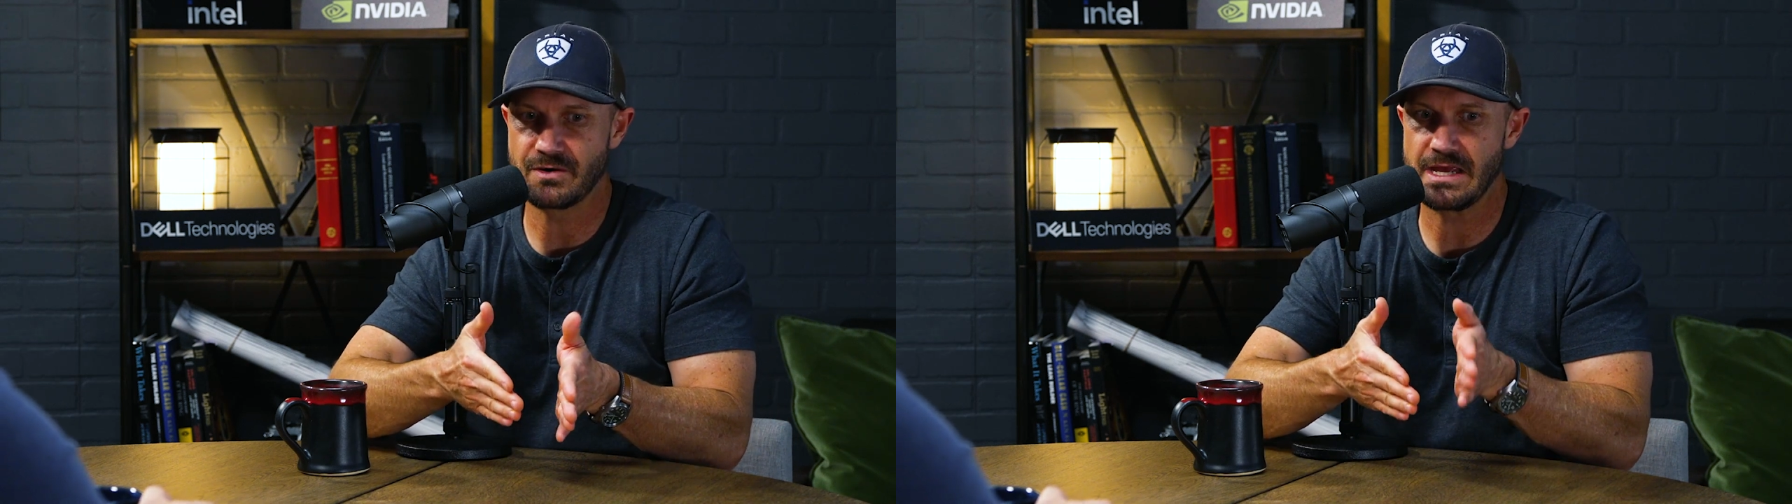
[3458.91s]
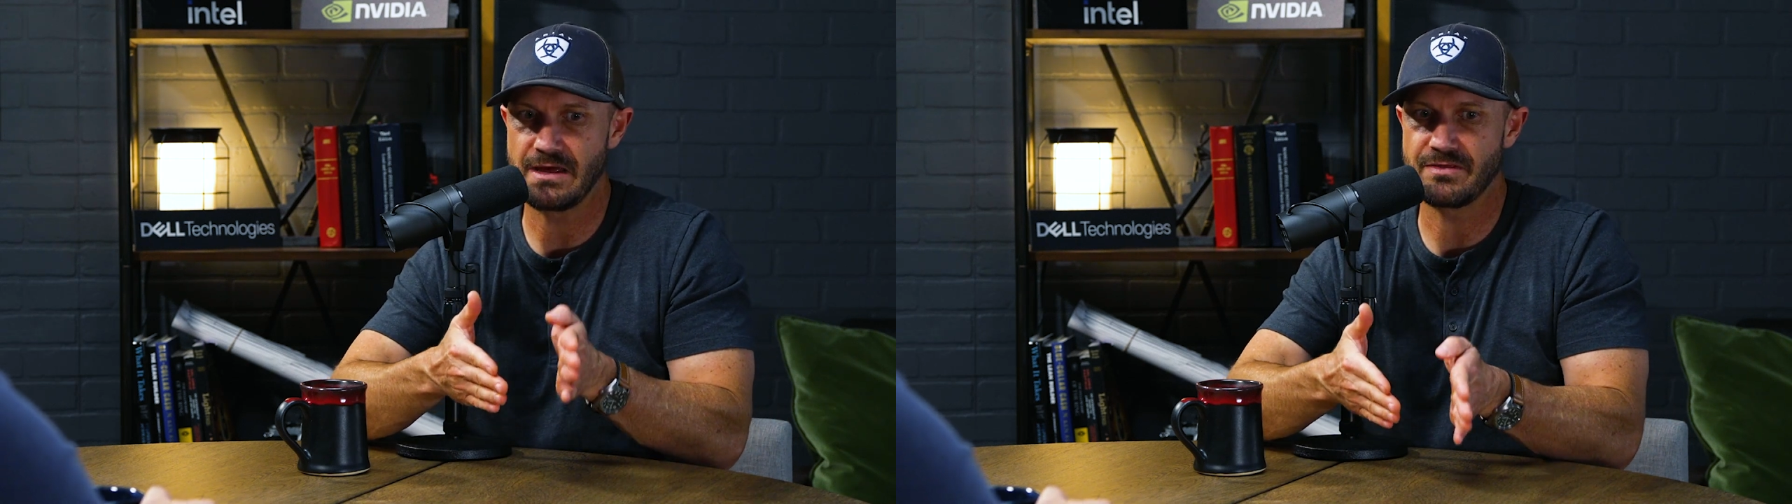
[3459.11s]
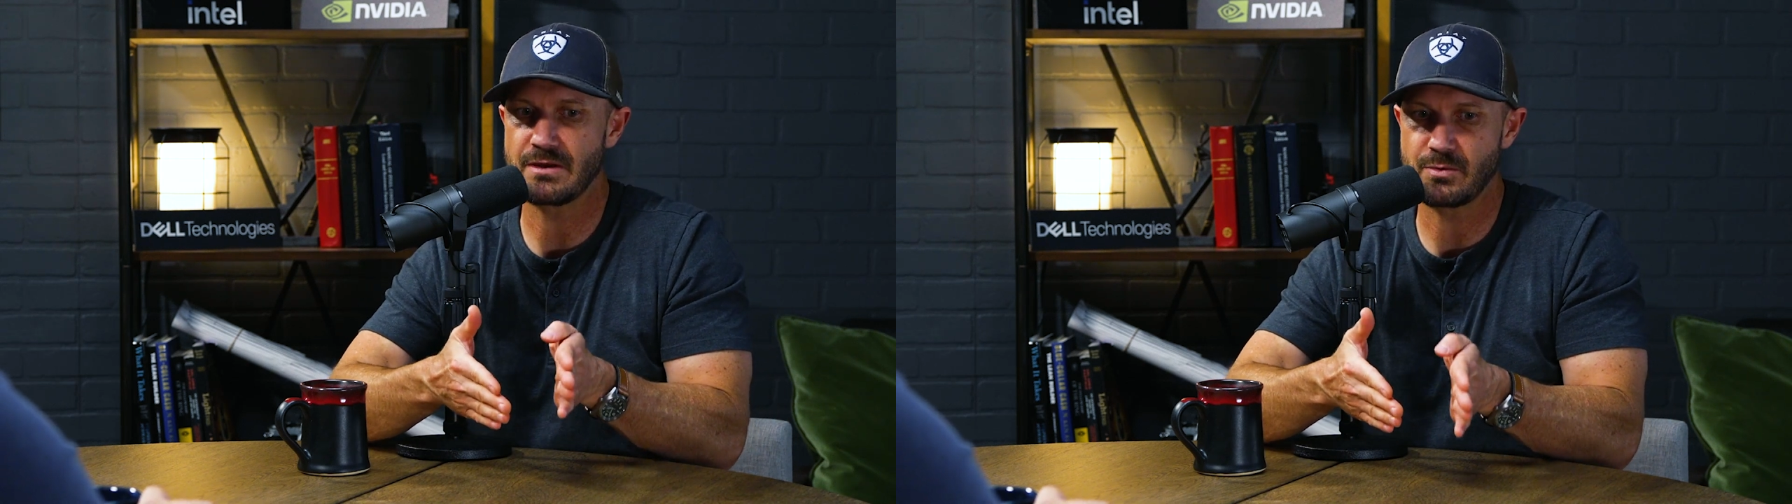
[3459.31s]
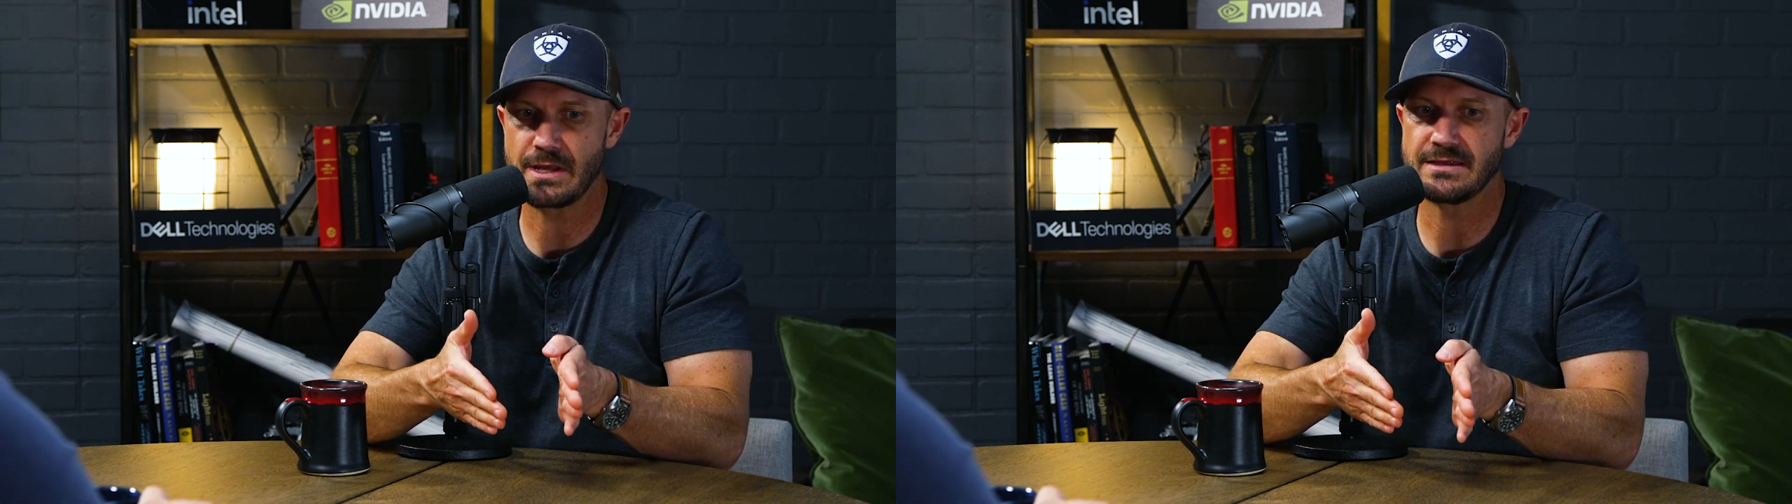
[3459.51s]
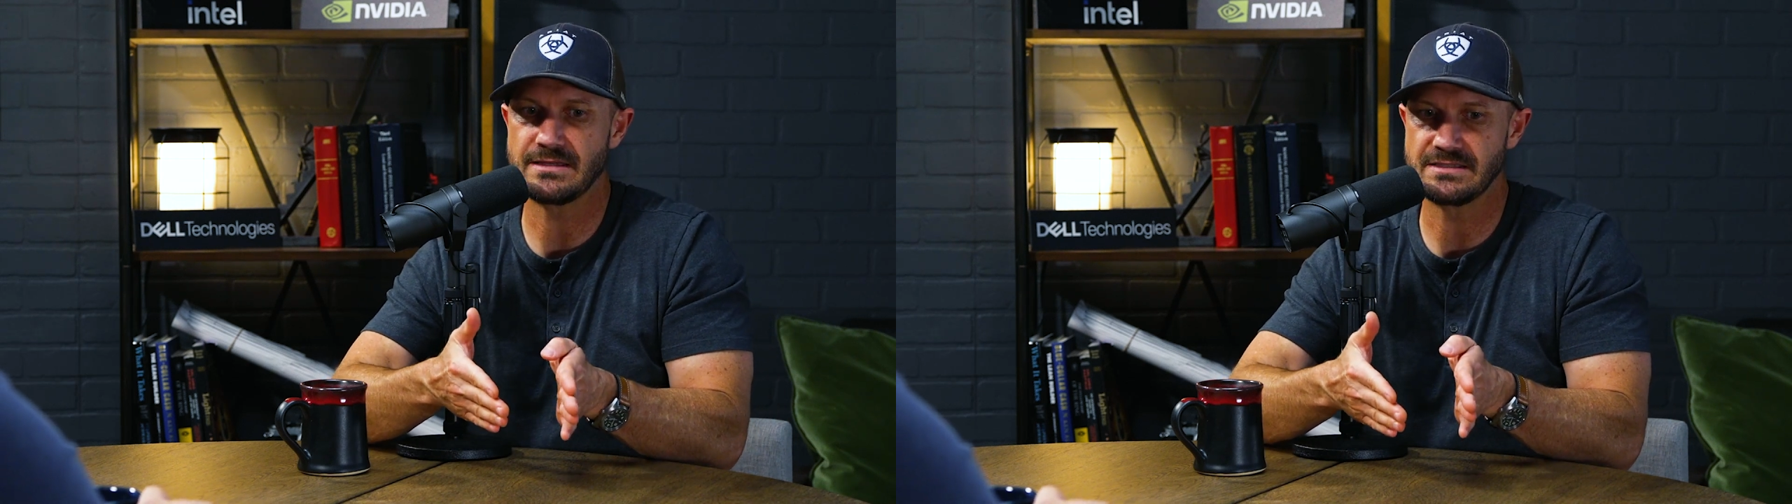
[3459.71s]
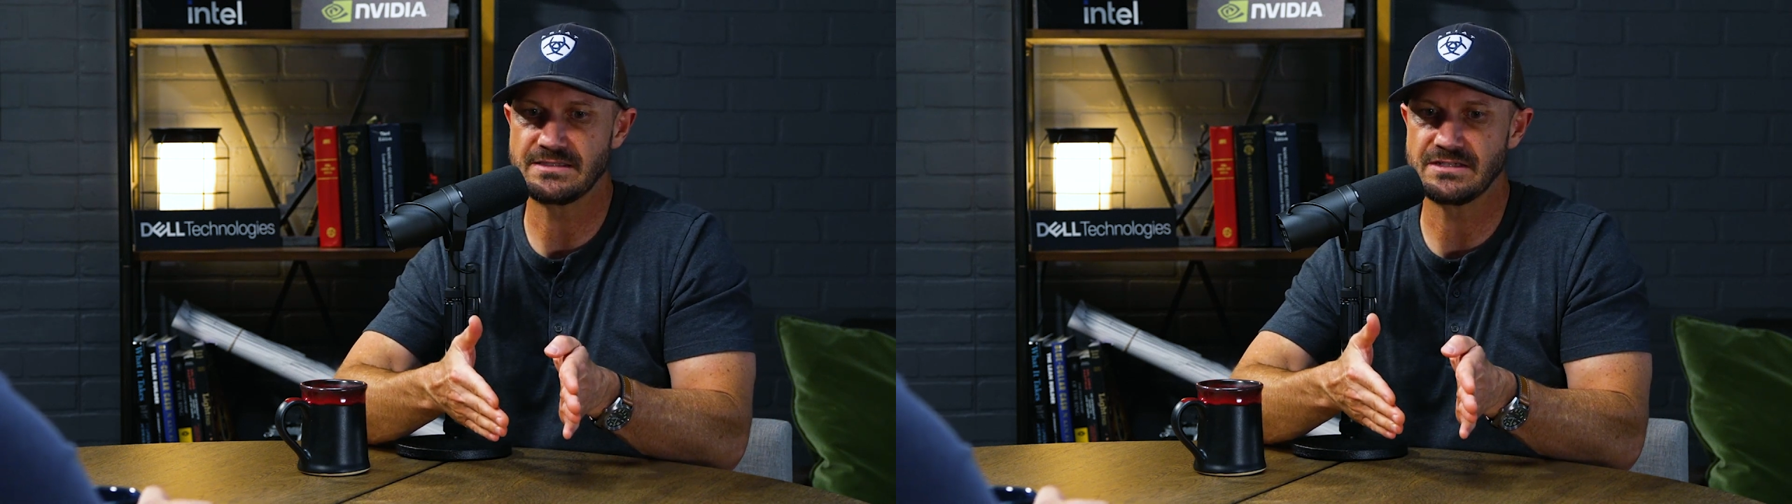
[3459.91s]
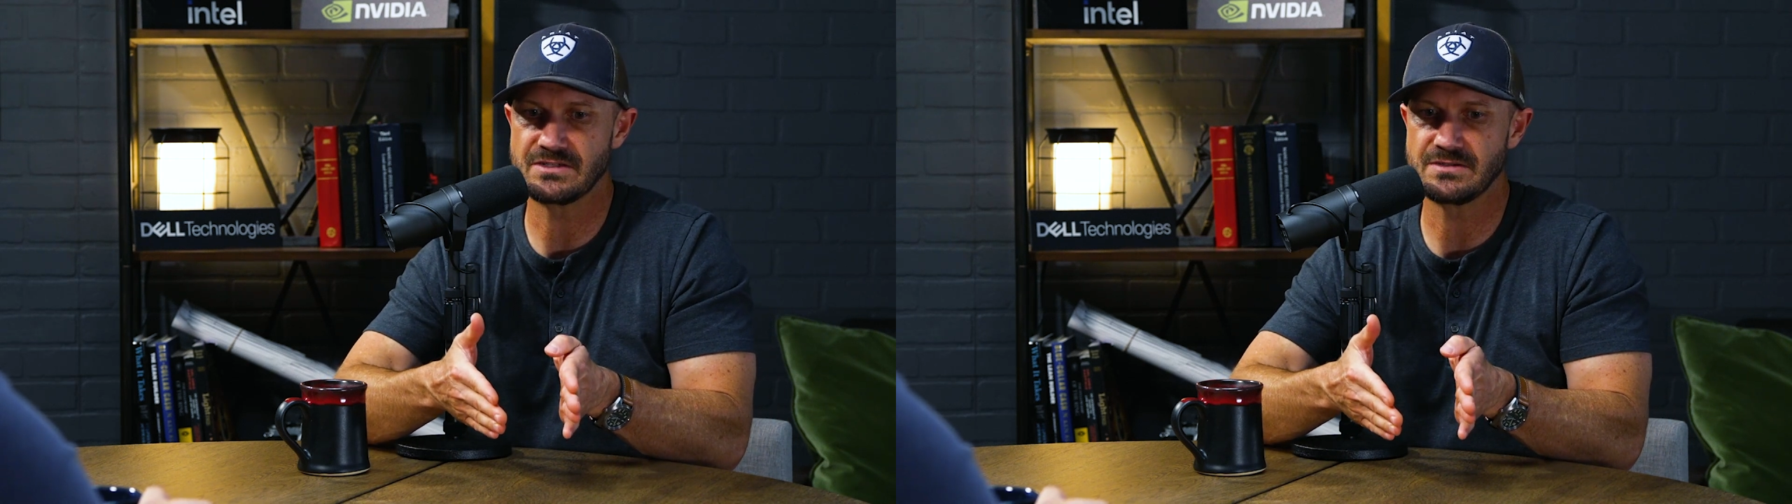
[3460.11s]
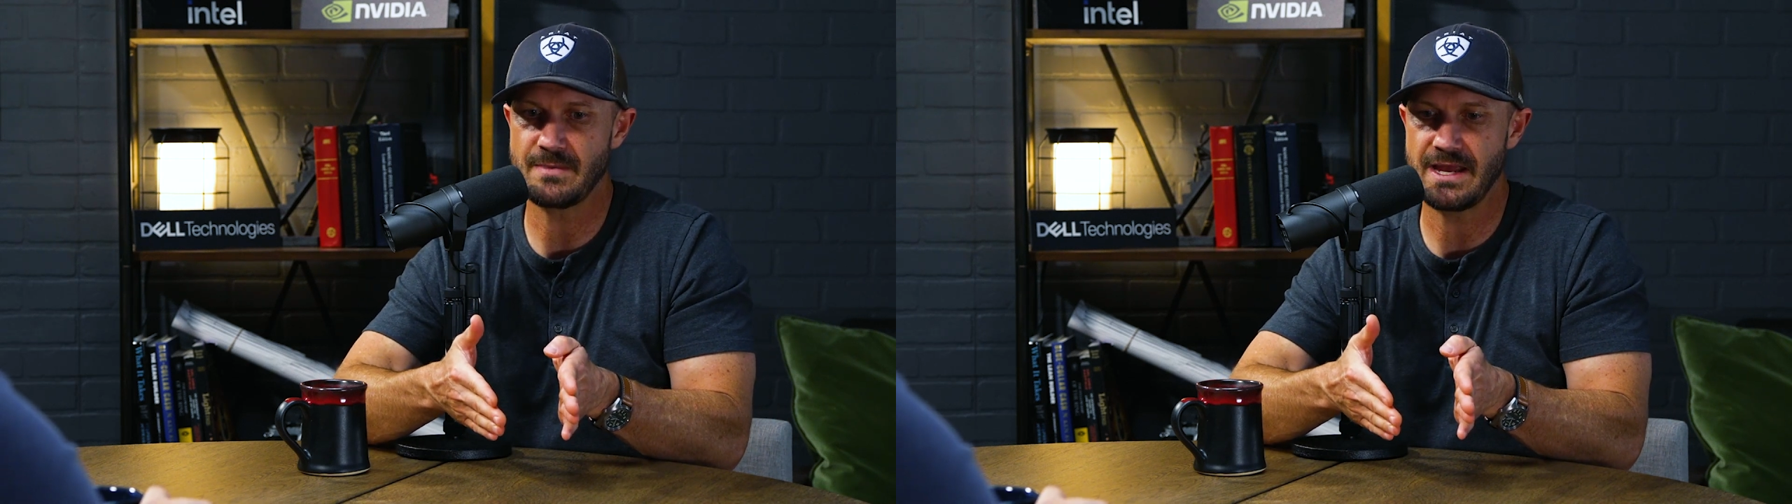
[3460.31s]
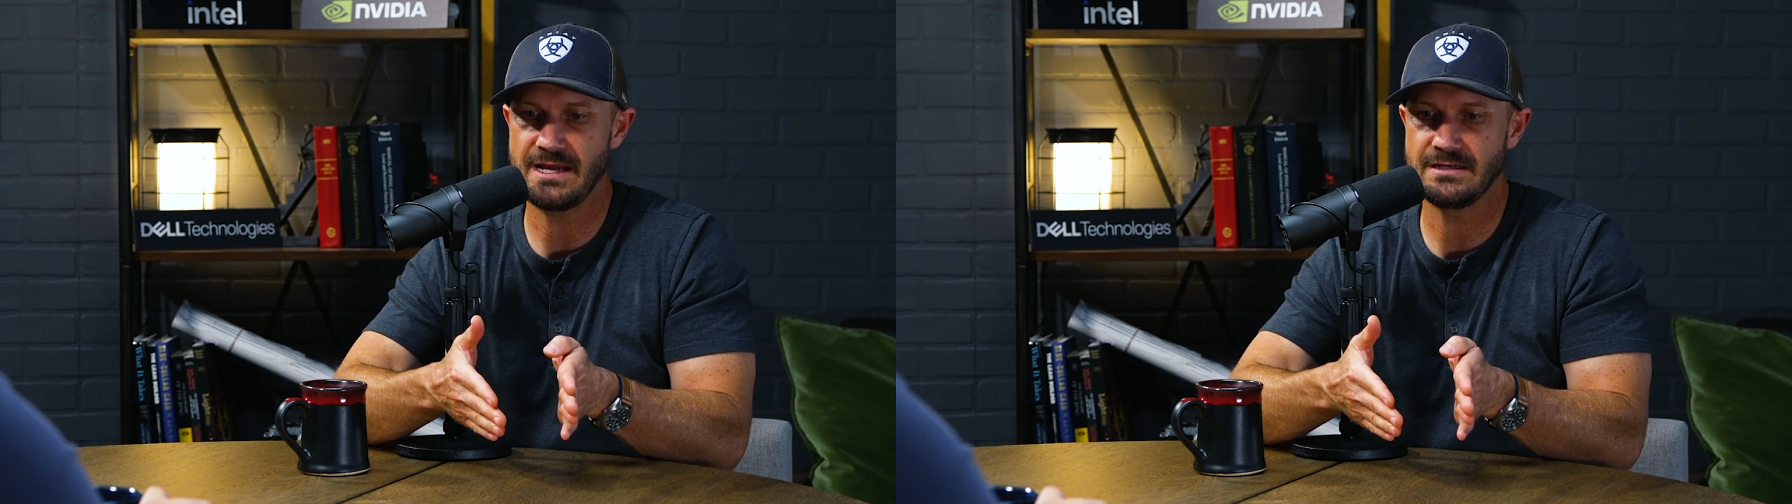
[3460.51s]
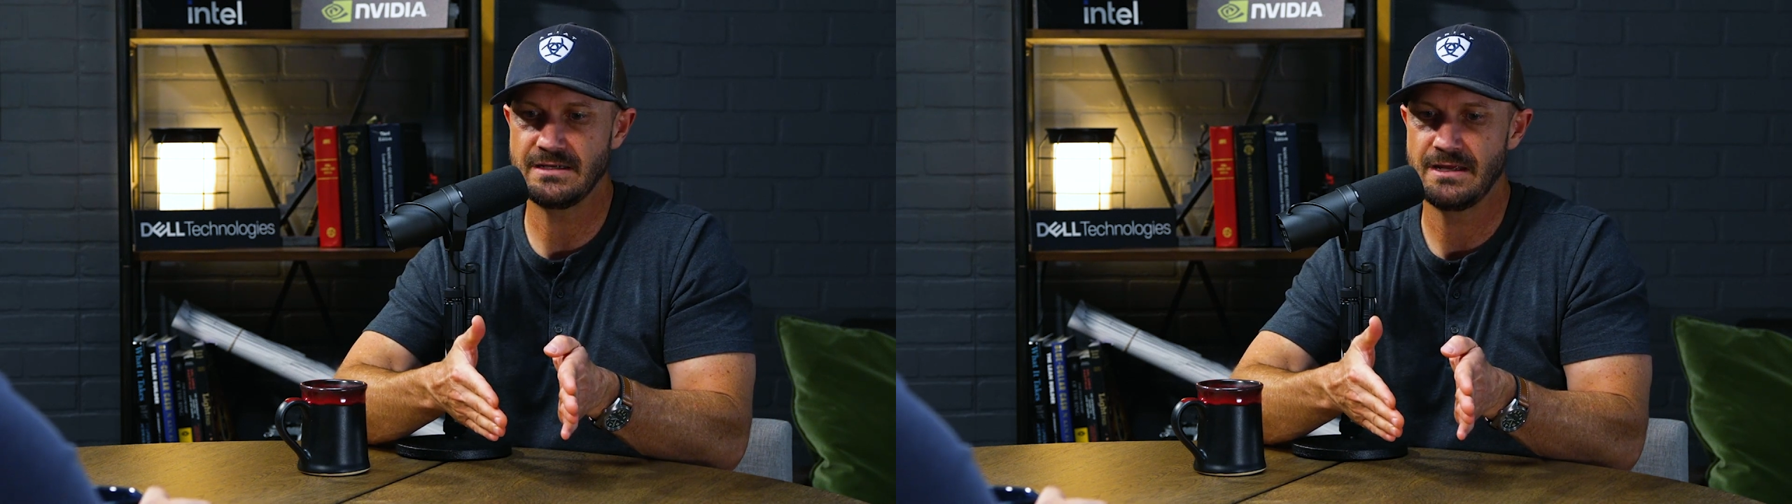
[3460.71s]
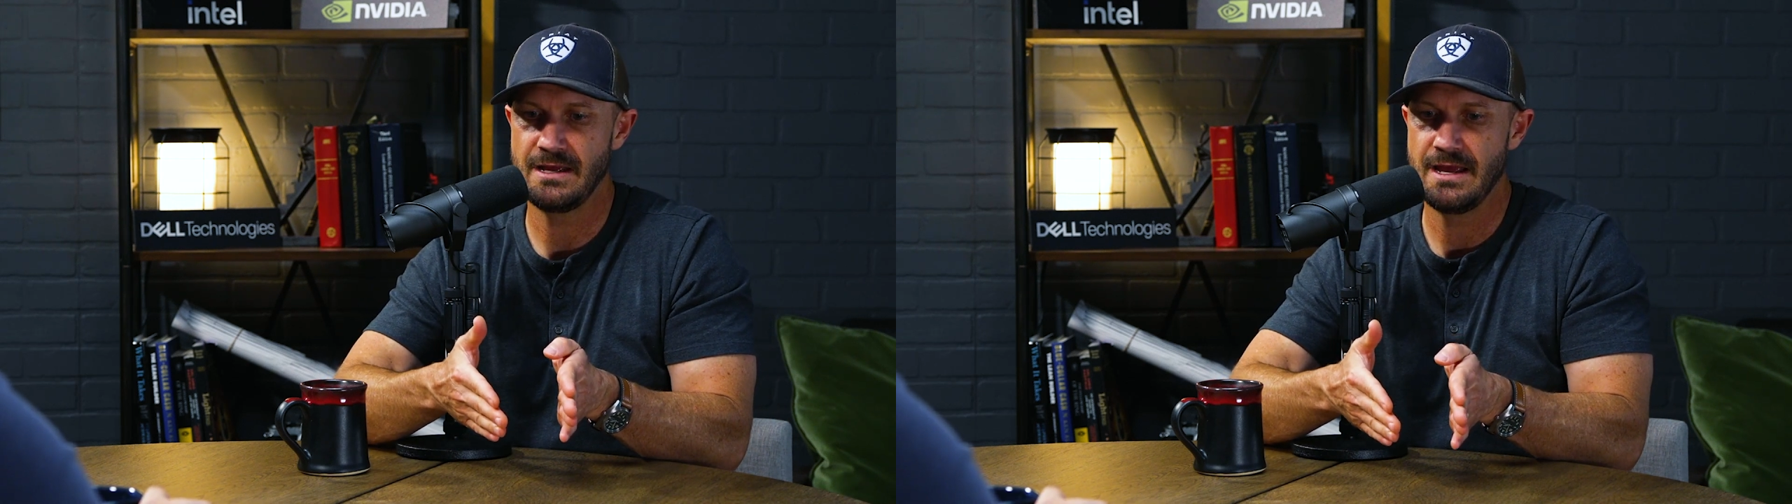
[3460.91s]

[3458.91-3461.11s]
okay, I think we got the decisions made,